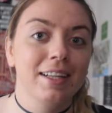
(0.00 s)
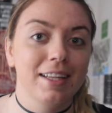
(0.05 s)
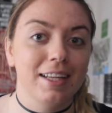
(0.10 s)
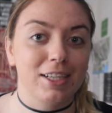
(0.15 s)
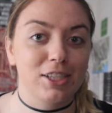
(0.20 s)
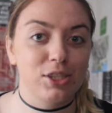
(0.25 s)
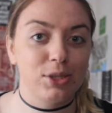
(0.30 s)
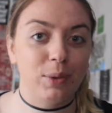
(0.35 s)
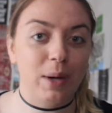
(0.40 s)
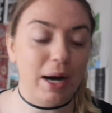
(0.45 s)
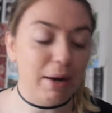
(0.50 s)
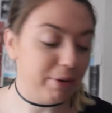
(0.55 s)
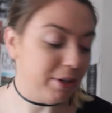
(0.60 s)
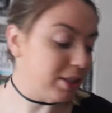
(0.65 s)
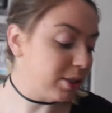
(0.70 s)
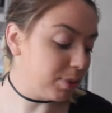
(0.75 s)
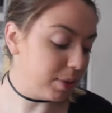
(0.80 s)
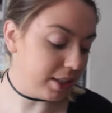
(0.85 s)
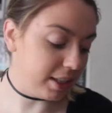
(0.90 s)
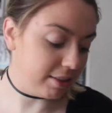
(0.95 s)
like 2
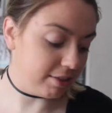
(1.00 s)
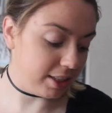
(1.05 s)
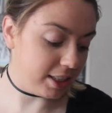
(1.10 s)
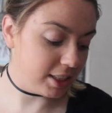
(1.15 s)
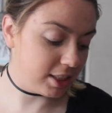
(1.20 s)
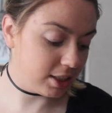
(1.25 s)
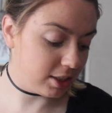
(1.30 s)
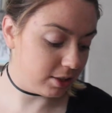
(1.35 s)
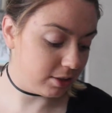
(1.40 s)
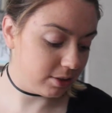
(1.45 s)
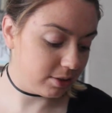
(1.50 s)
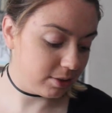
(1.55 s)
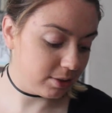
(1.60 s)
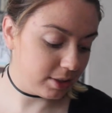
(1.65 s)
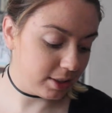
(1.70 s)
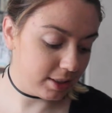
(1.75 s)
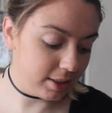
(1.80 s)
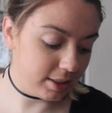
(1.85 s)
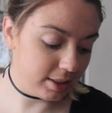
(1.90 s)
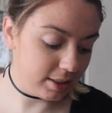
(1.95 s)
hours while I run
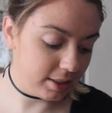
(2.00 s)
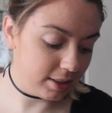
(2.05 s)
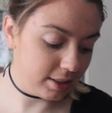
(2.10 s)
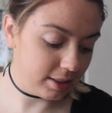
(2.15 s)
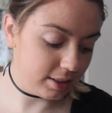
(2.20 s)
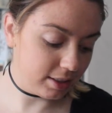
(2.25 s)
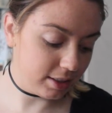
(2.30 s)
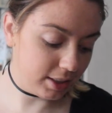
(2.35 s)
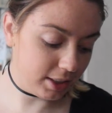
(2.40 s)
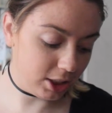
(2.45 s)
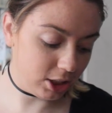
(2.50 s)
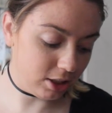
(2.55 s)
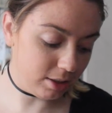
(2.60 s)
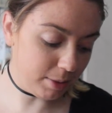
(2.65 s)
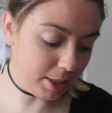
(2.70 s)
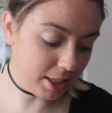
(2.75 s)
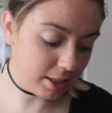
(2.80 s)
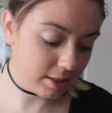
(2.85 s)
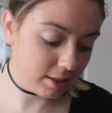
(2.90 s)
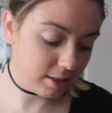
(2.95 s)
to
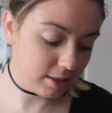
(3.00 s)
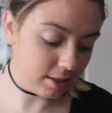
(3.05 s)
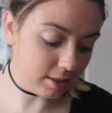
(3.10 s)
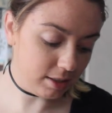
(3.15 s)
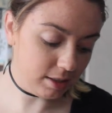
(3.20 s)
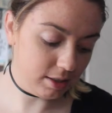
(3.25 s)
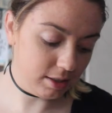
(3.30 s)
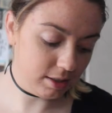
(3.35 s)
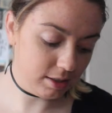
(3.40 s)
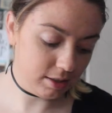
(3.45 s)
TJ Maxx.